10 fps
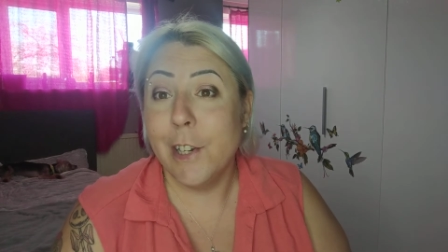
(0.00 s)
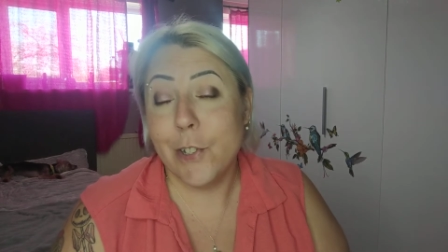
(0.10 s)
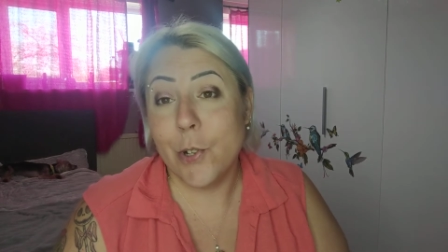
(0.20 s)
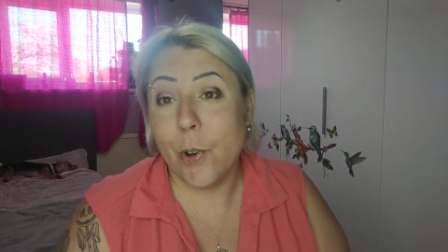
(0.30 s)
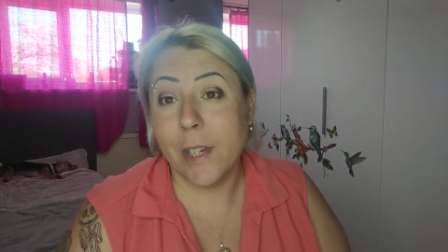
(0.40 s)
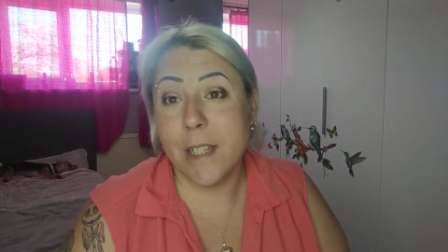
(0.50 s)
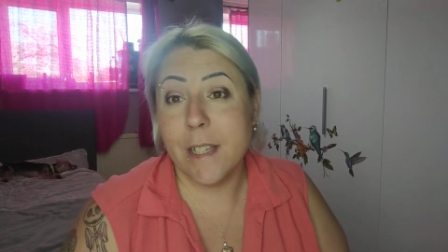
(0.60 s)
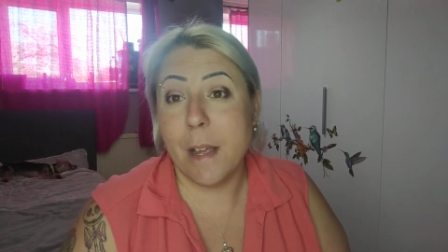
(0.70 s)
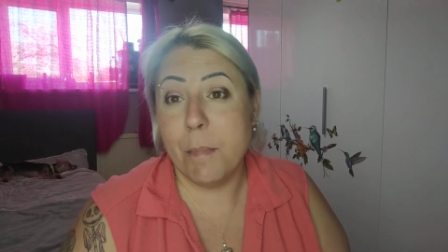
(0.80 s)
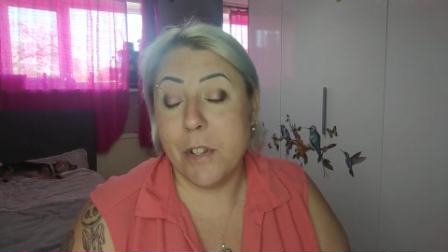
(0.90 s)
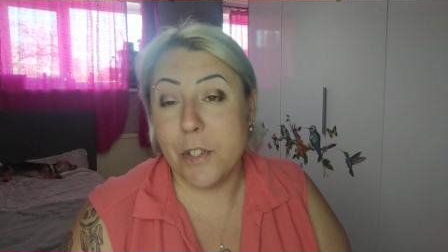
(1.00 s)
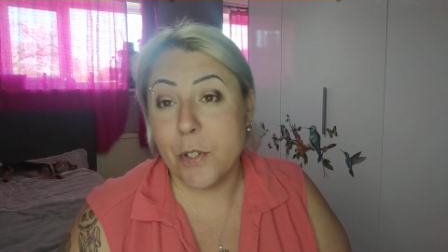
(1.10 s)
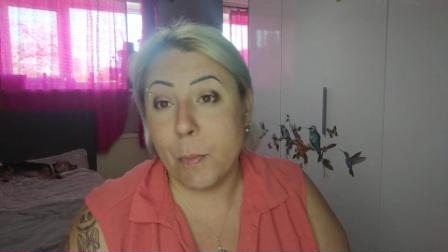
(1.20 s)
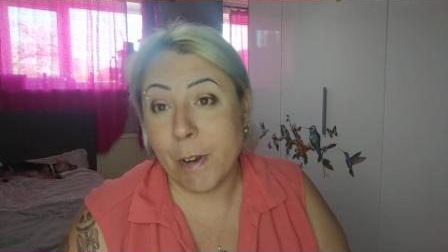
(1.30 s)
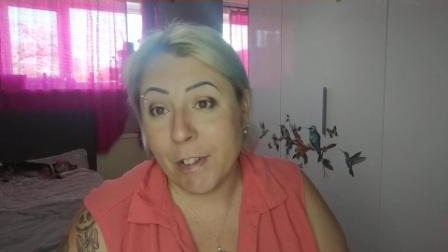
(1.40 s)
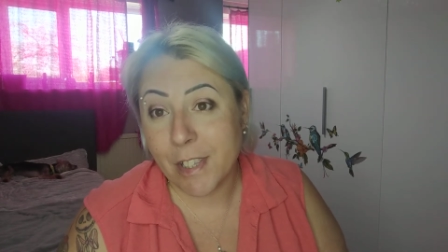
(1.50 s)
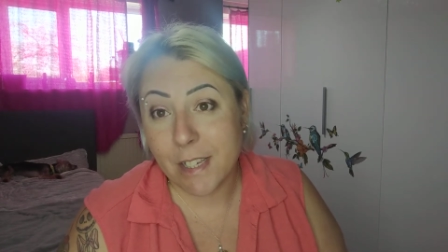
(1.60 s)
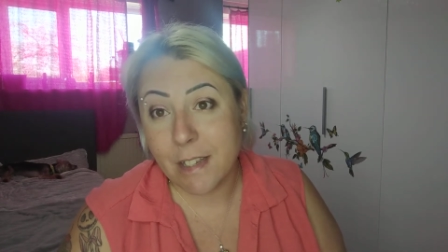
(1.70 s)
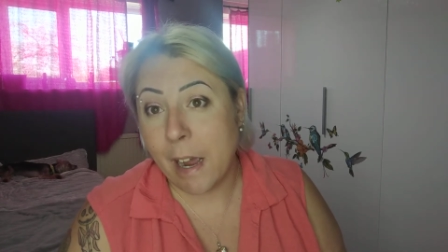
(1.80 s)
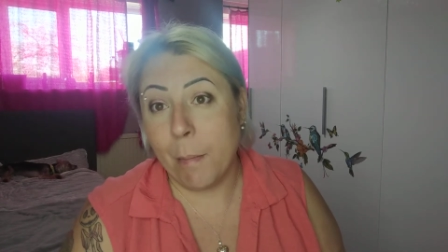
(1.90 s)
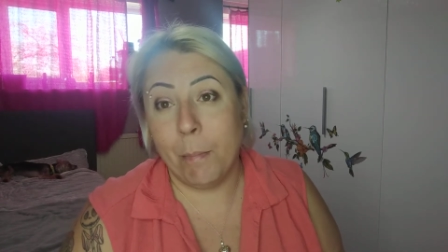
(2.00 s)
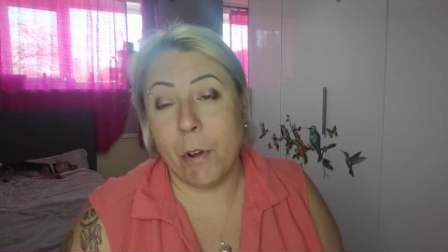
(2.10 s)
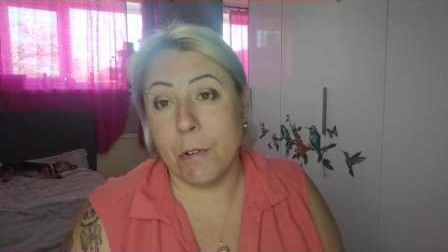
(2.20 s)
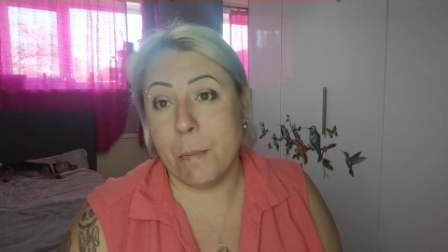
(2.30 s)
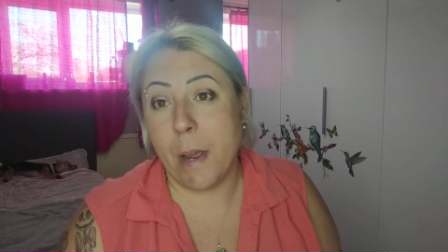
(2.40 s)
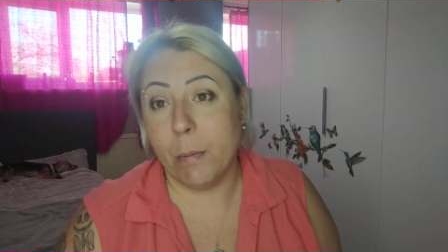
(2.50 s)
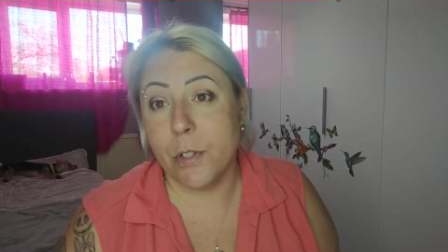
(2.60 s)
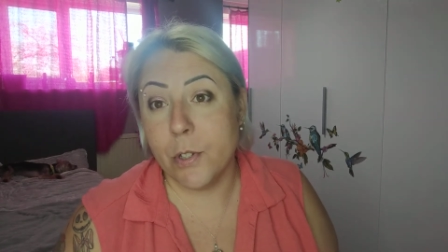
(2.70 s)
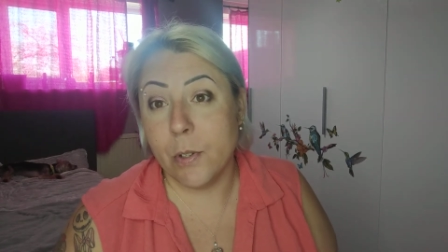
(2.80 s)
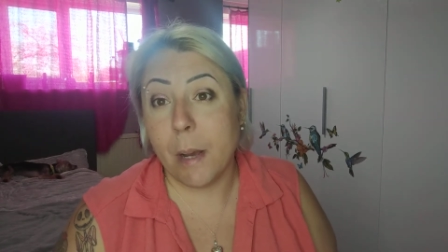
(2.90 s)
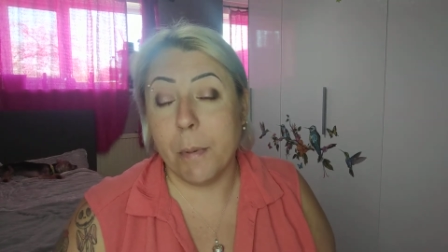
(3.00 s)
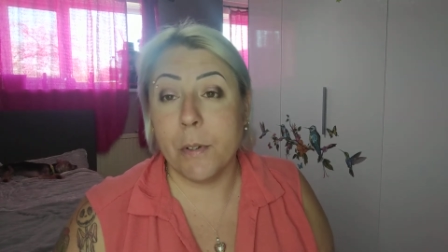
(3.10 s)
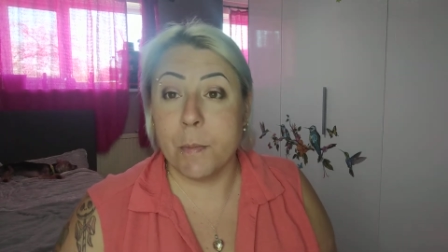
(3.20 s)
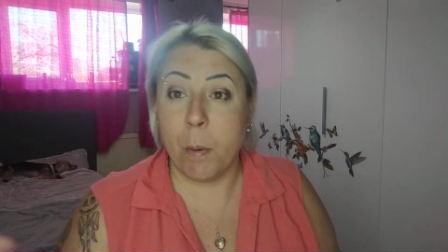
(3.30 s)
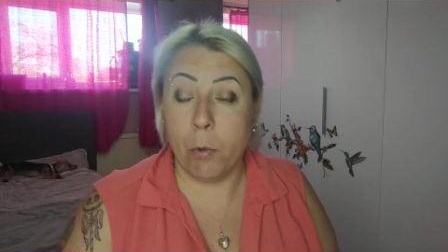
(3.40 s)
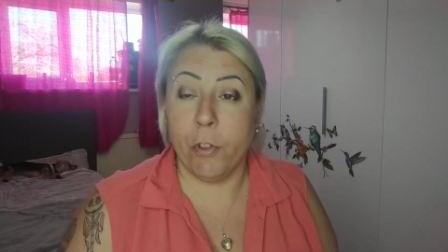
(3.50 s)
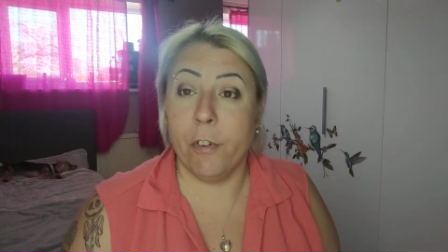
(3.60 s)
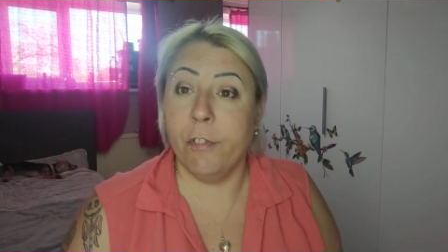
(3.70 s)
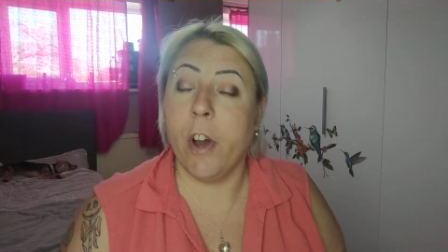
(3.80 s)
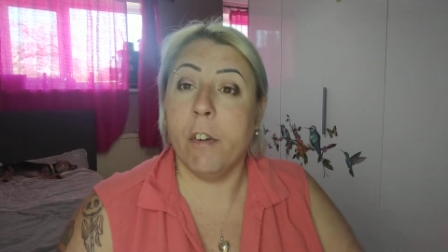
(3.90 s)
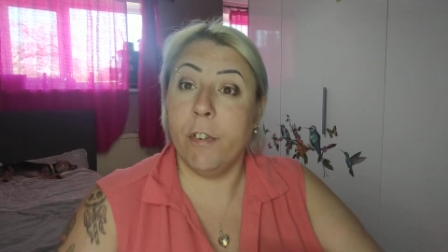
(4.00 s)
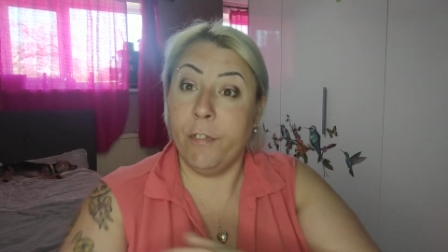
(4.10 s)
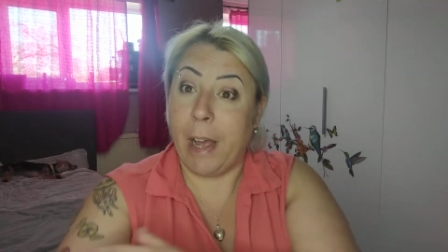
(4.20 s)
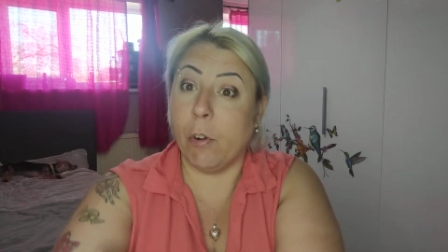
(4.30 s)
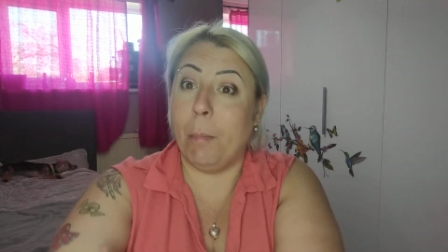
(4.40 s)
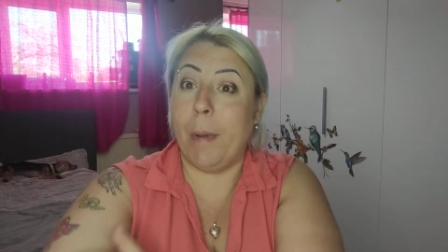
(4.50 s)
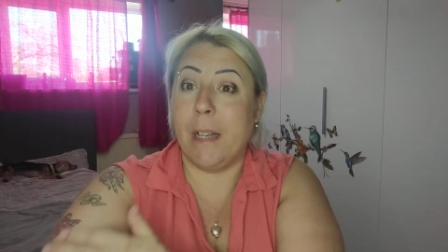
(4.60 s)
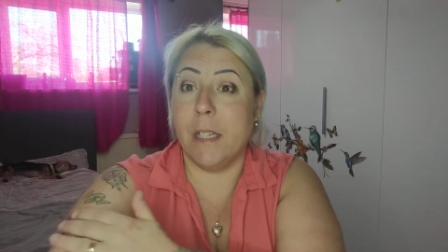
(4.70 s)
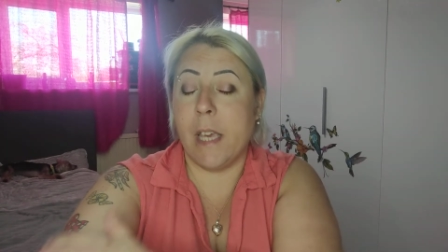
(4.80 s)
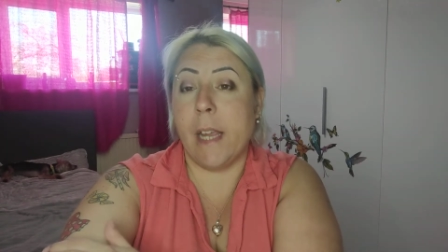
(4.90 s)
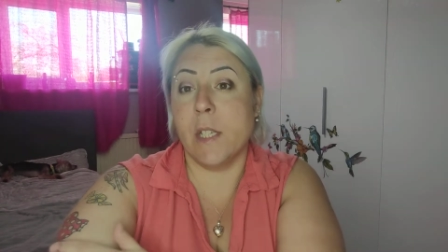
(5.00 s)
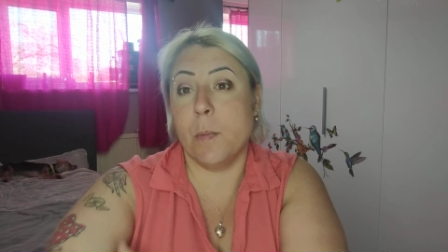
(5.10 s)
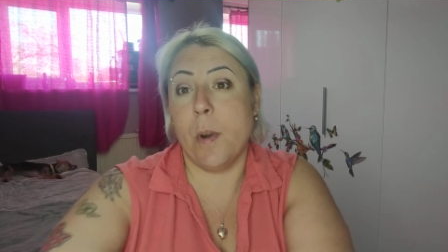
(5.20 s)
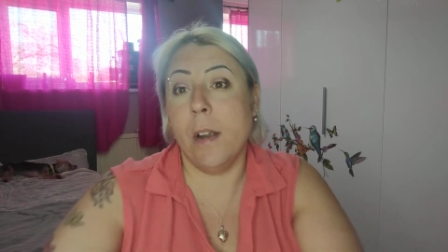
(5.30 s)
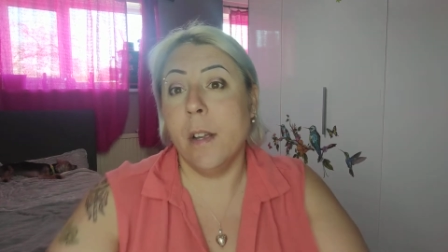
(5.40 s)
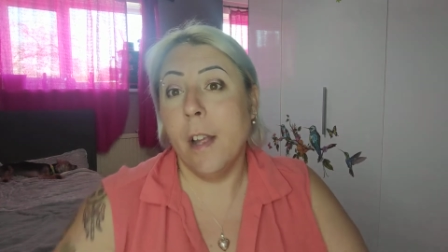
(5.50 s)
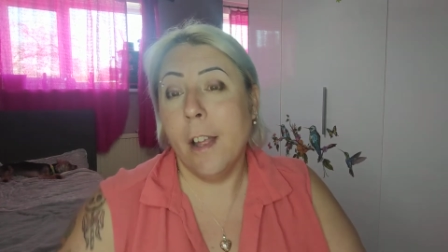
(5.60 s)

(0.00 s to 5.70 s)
talking to them in the summer, and this time I'm not going to be able to do that because my mother and father have now gone back to Gainsborough.